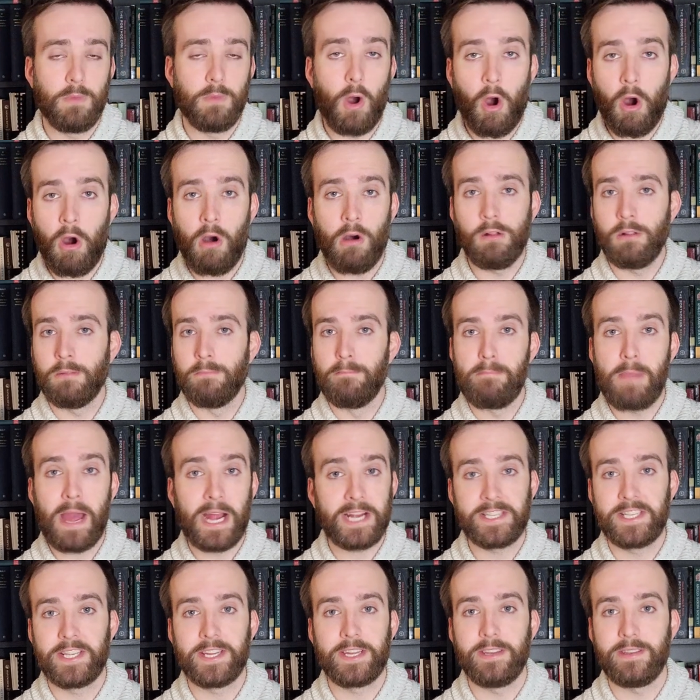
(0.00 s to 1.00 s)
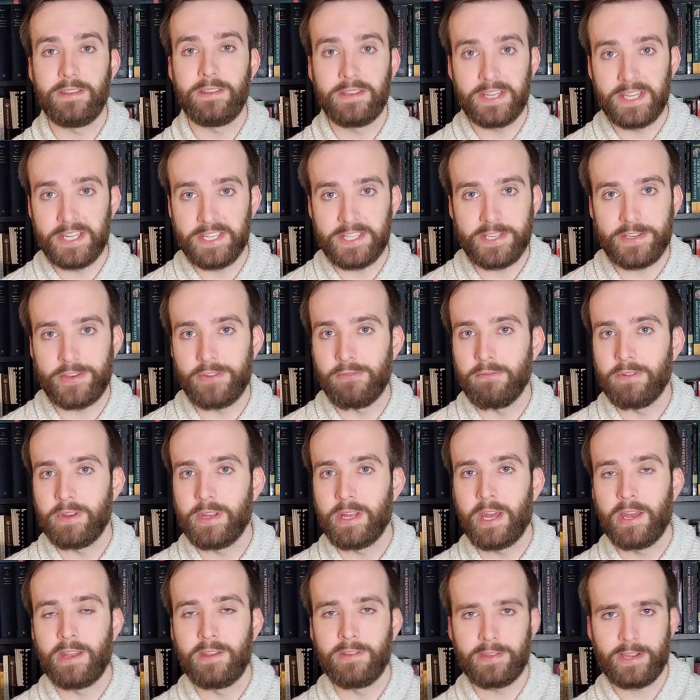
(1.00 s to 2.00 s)
all Mexican
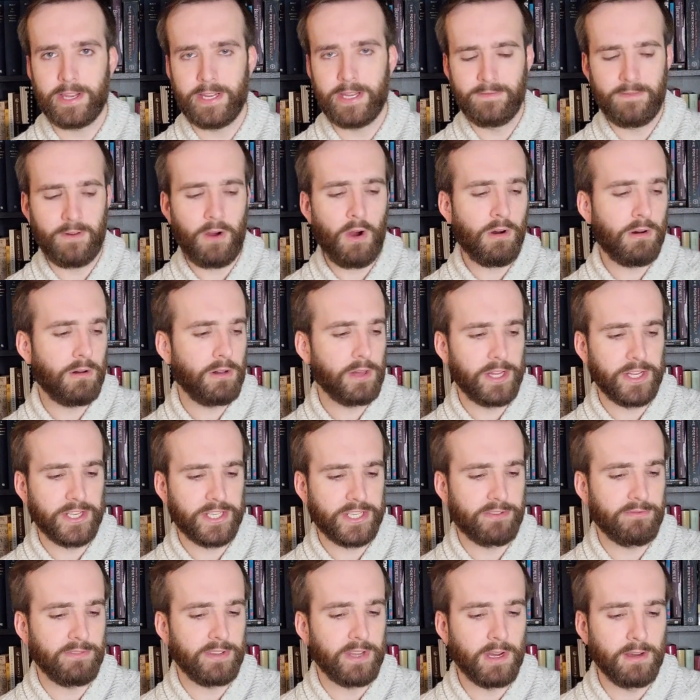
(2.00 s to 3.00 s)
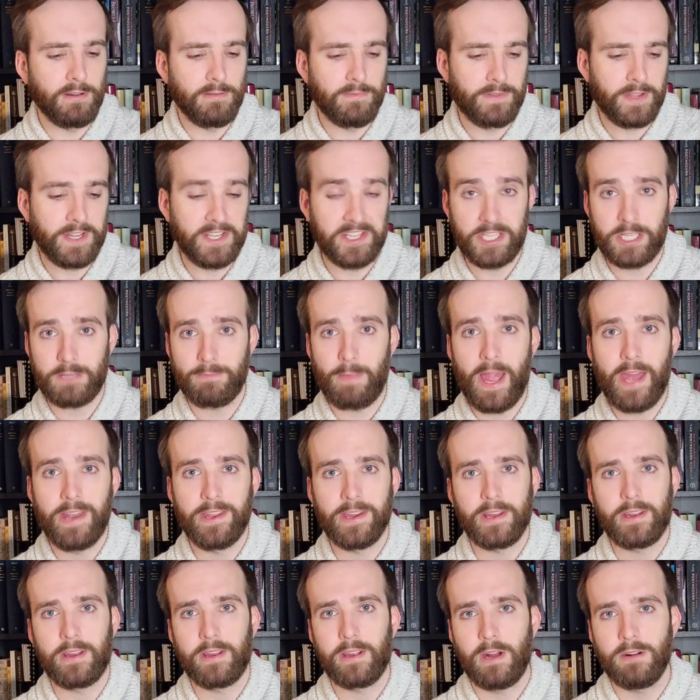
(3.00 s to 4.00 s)
history and kind of all history of
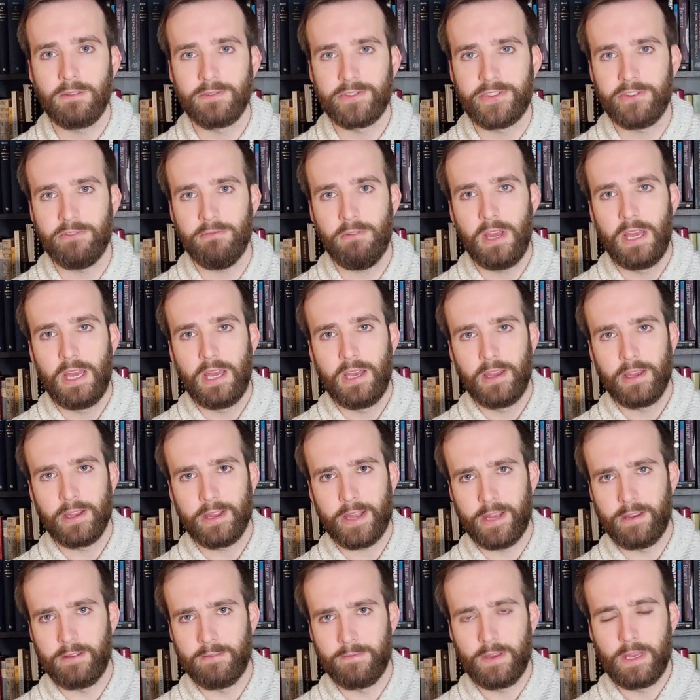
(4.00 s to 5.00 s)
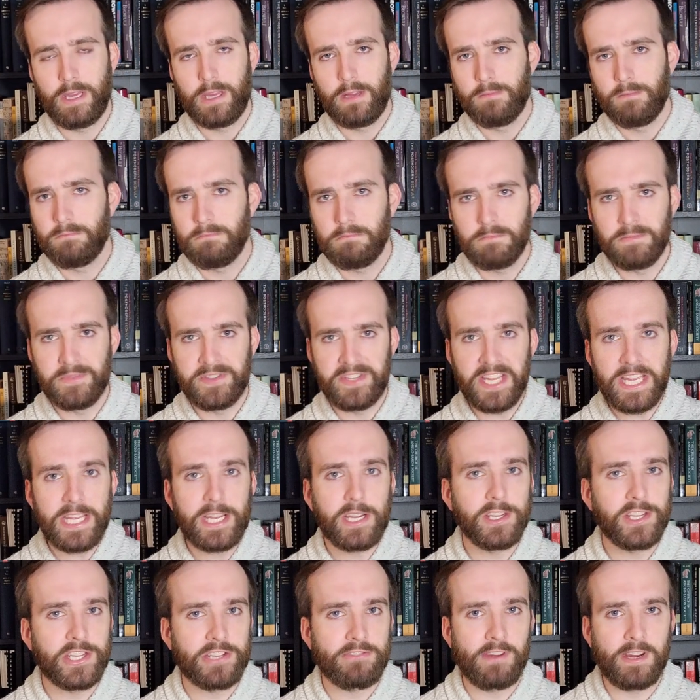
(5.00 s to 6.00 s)
Hispanic culture and kind of
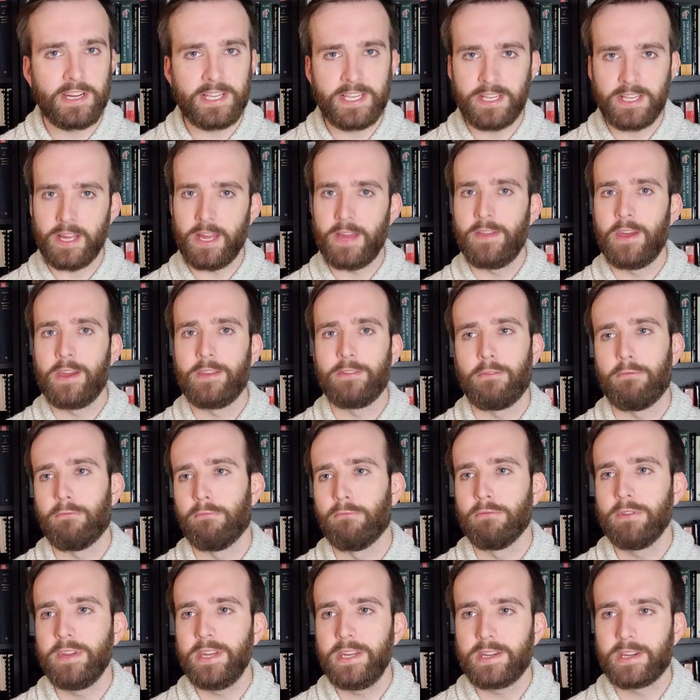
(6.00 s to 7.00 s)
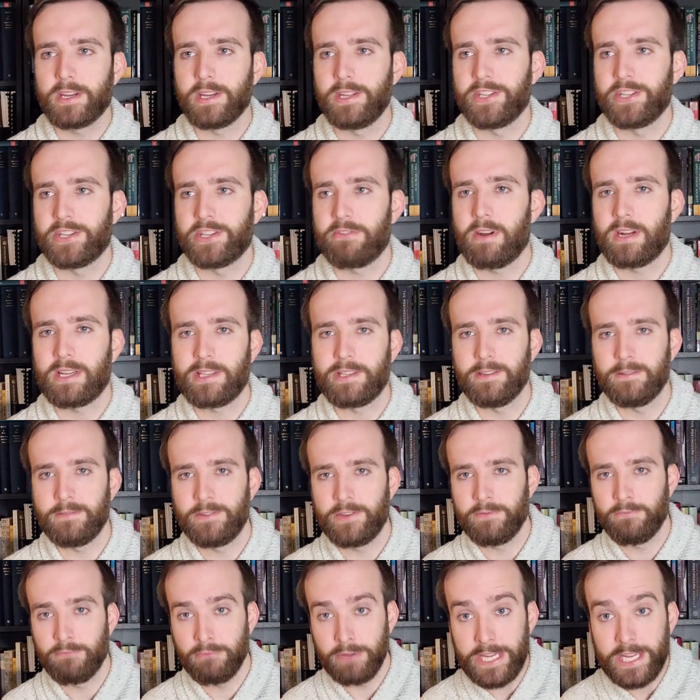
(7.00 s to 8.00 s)
deconstructs it and then reconstructs it,
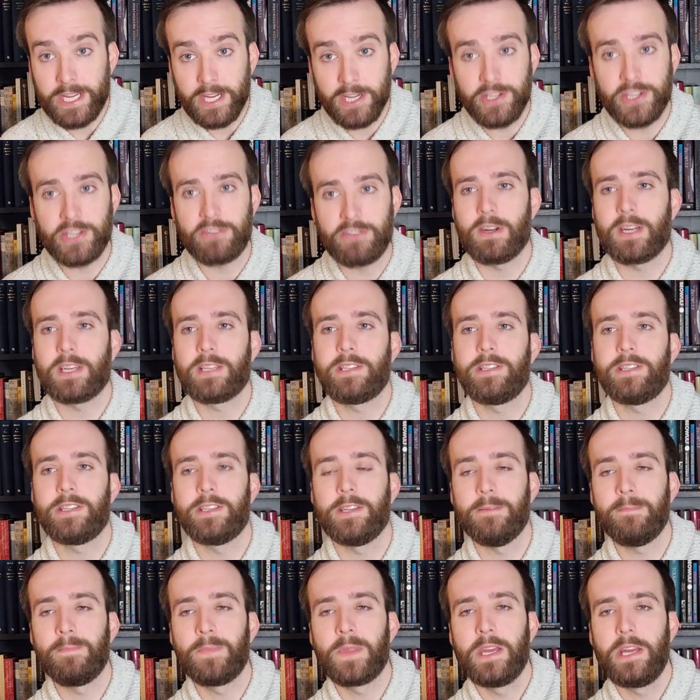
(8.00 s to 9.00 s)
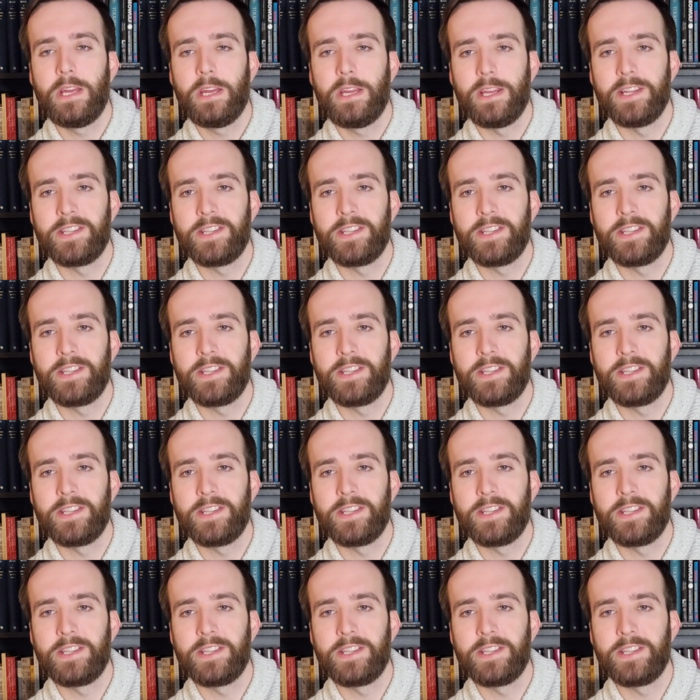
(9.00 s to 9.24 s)
reconstructs it.